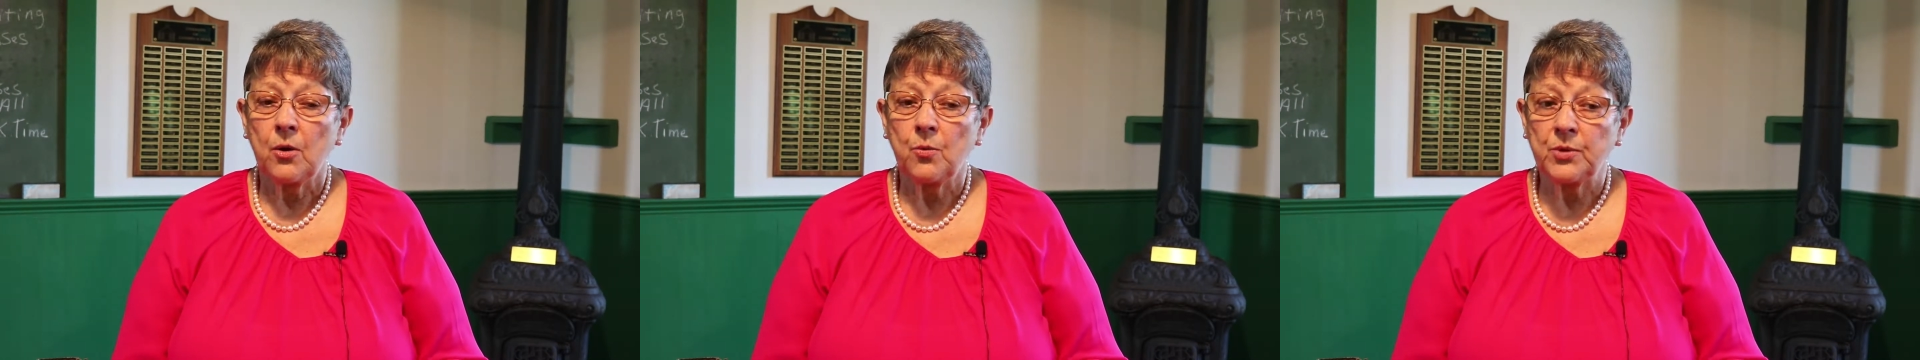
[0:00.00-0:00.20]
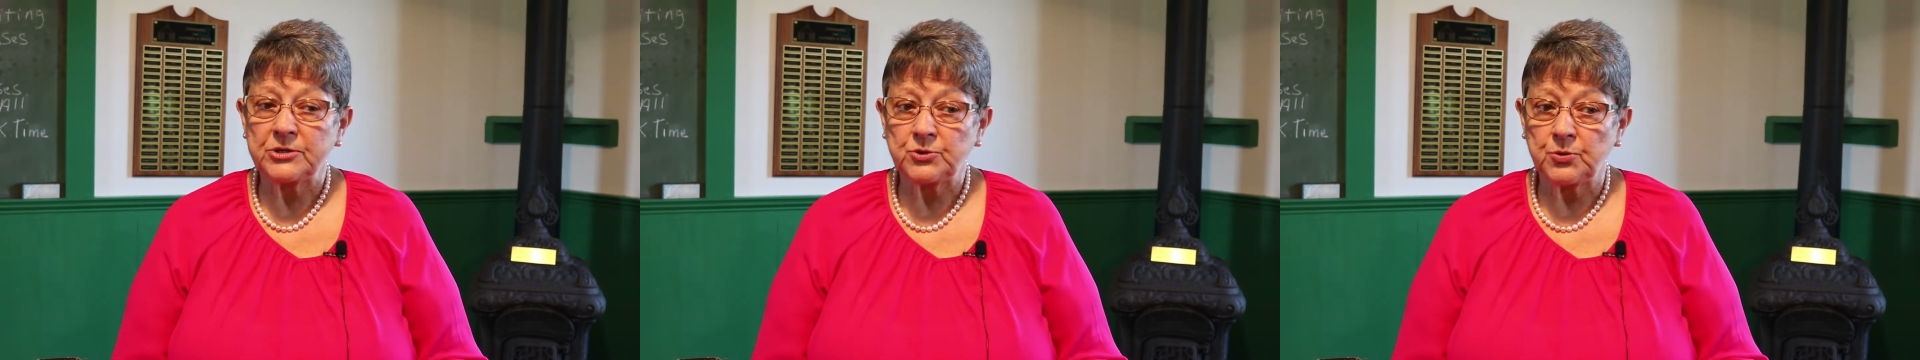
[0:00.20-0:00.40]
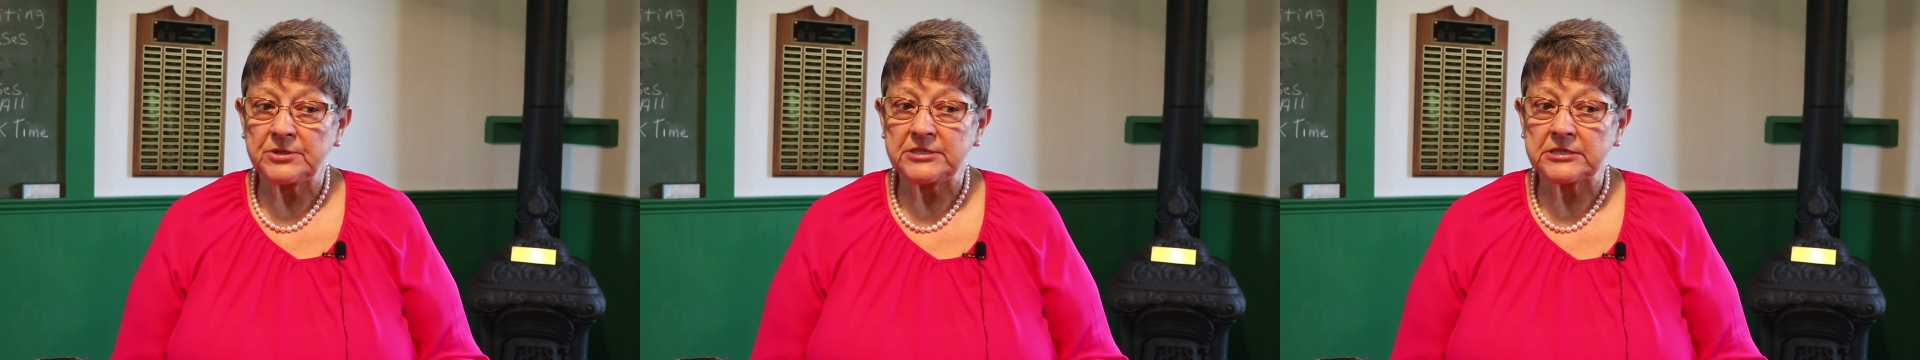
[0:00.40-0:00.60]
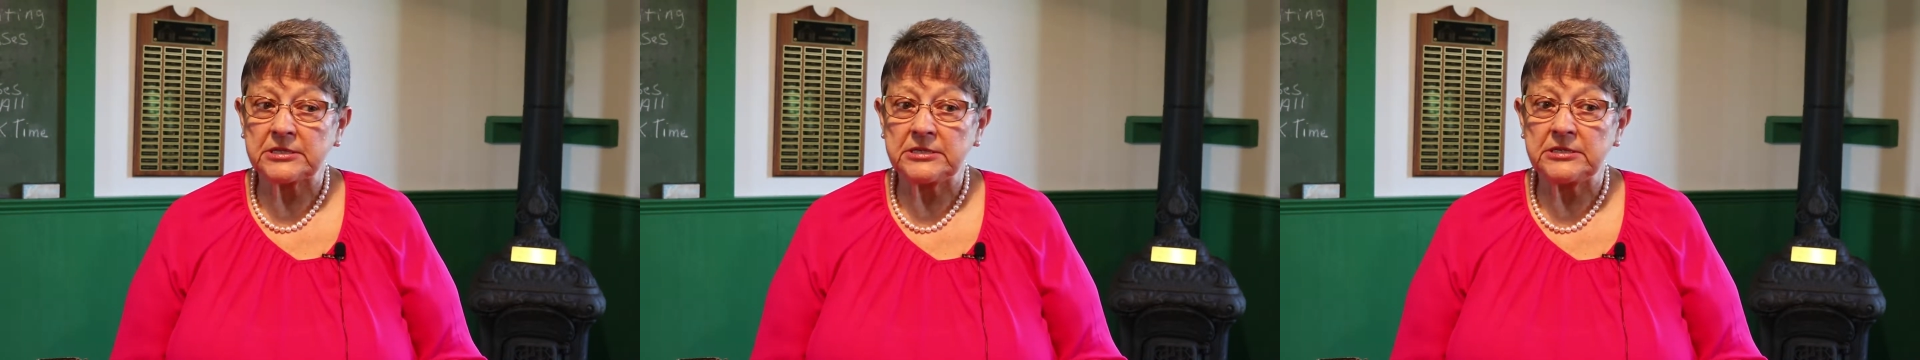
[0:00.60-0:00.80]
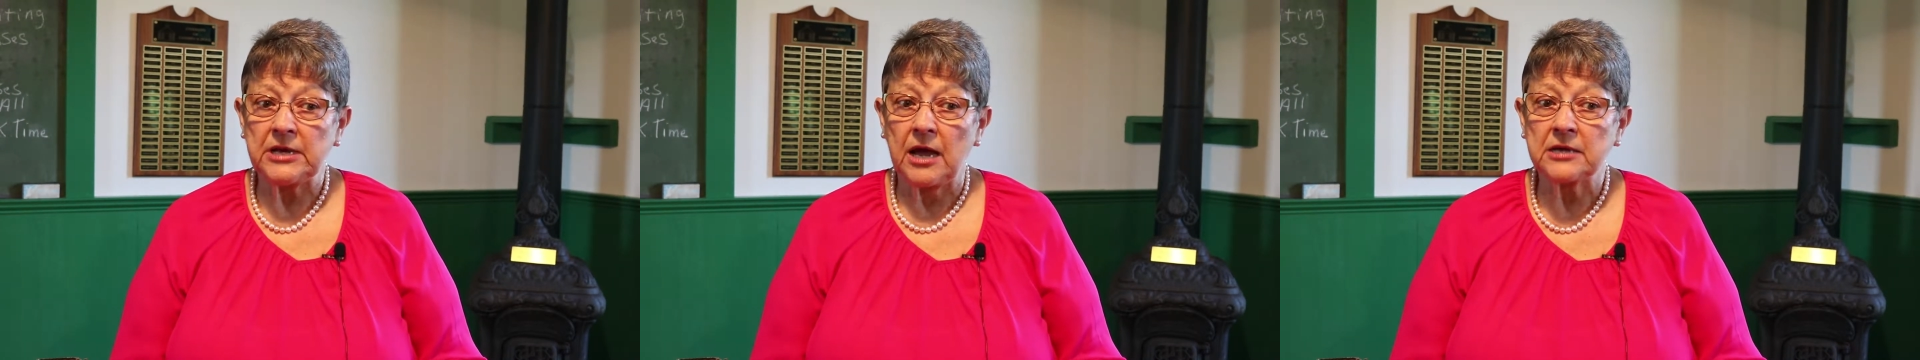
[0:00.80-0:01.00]
which was
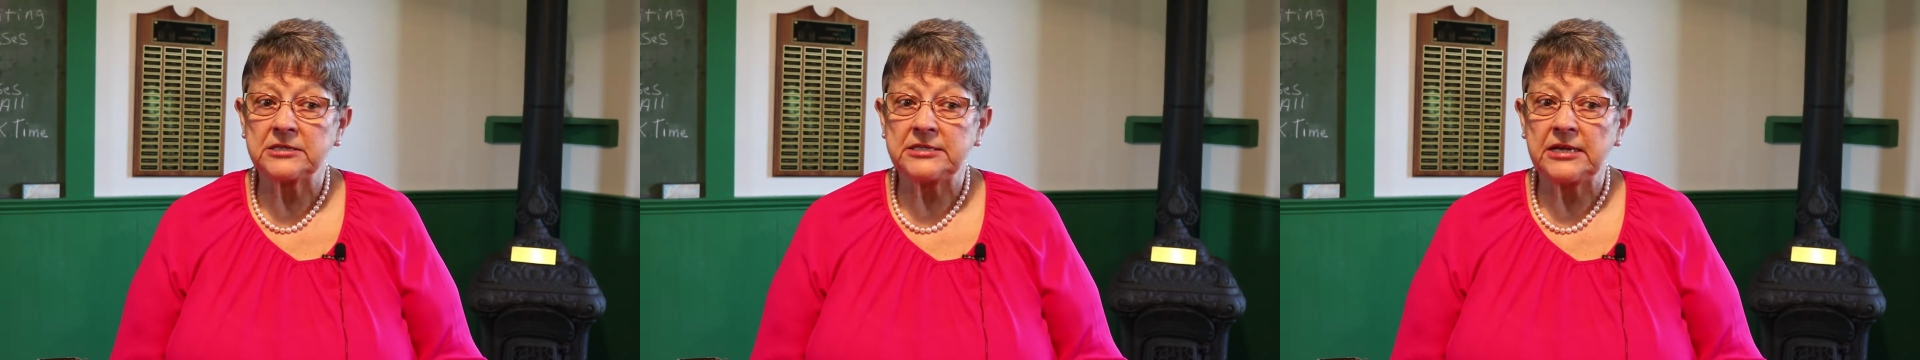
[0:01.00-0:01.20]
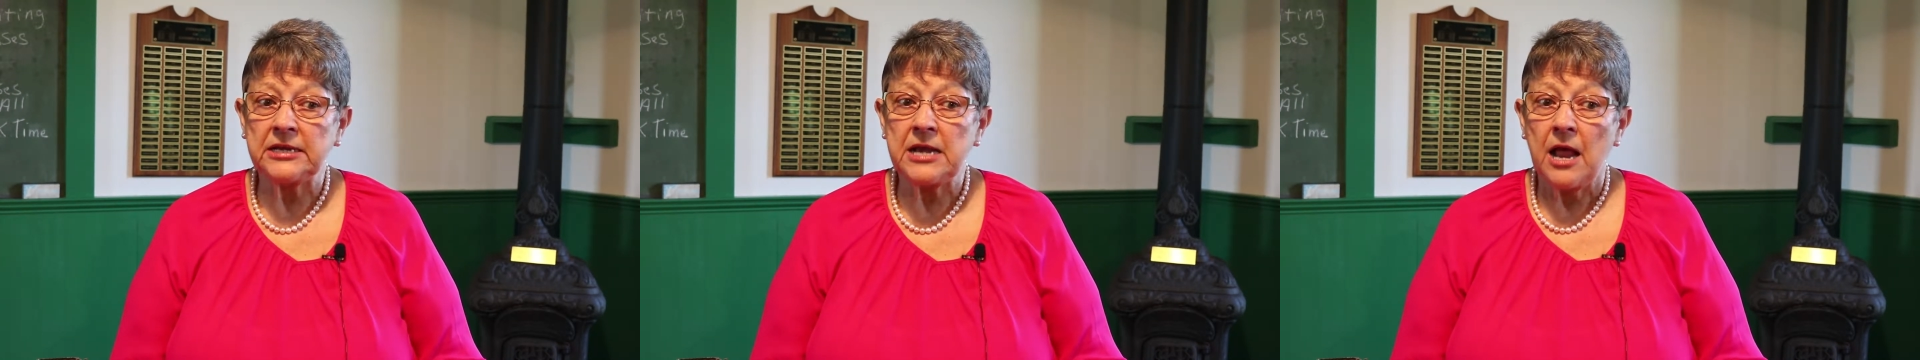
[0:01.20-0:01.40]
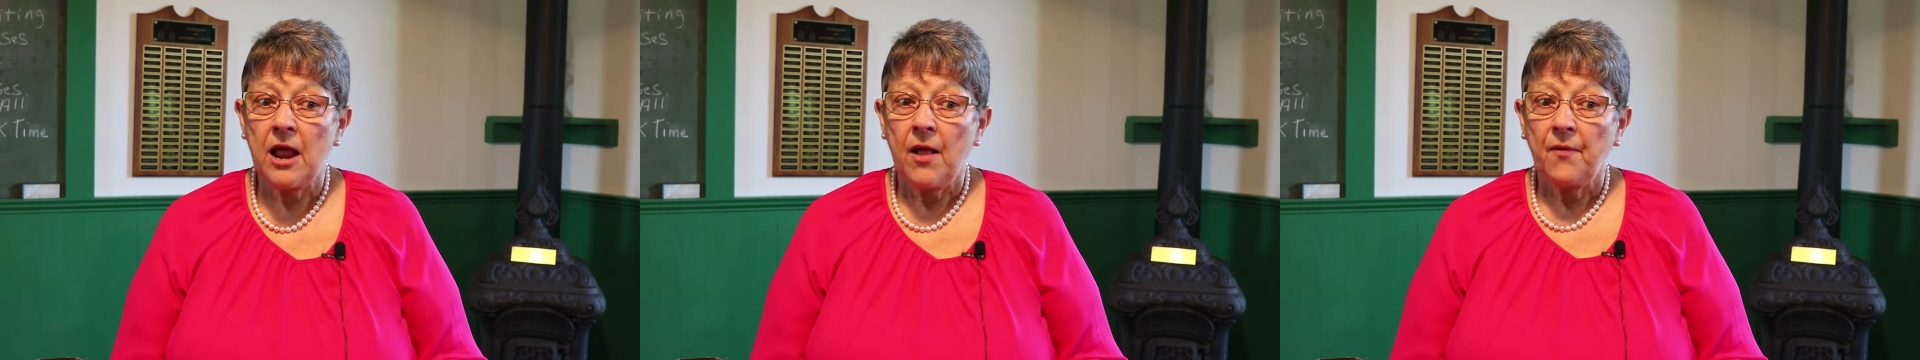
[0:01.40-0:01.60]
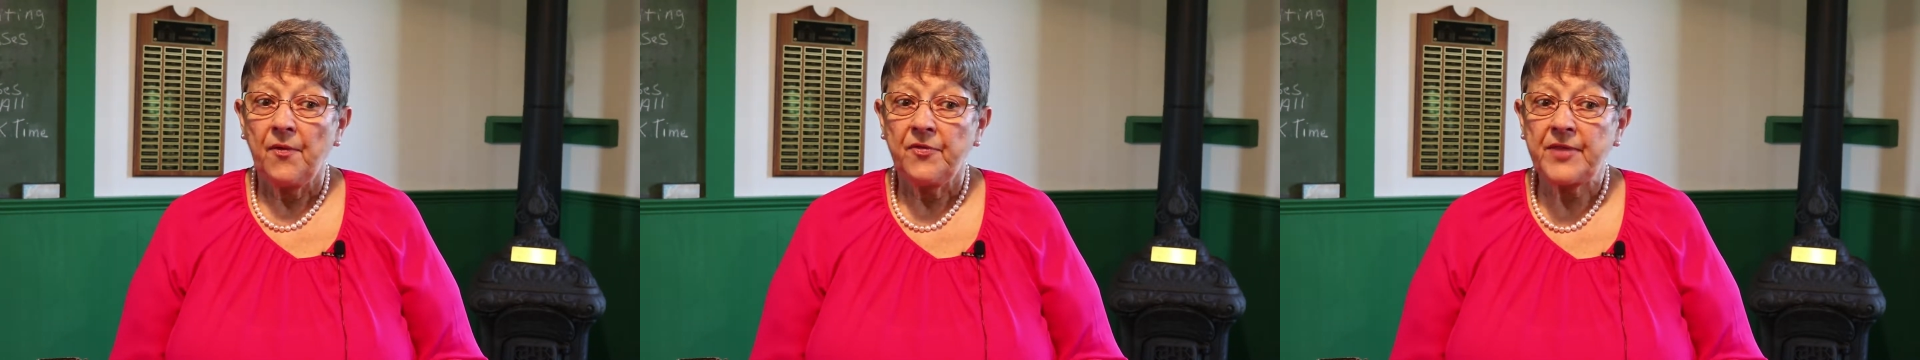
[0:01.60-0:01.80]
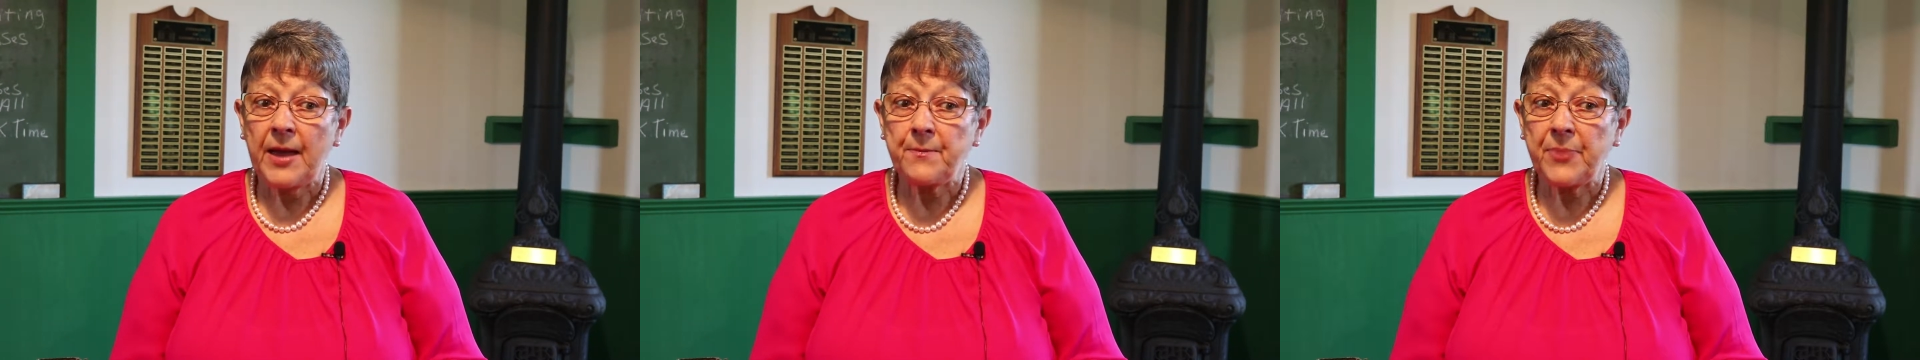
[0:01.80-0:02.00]
conducted,
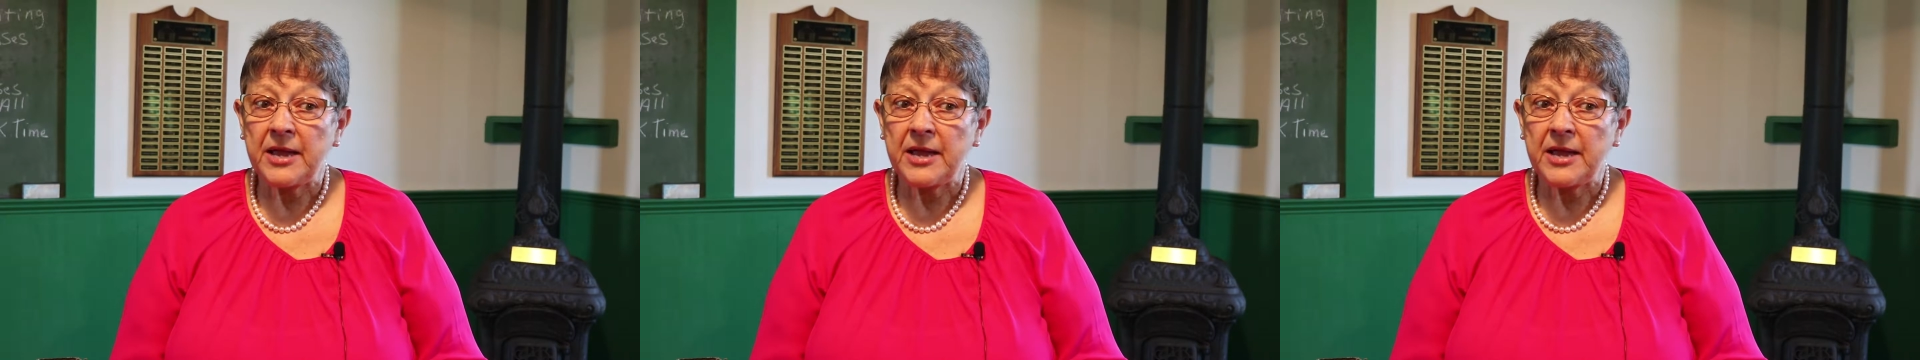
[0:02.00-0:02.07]
that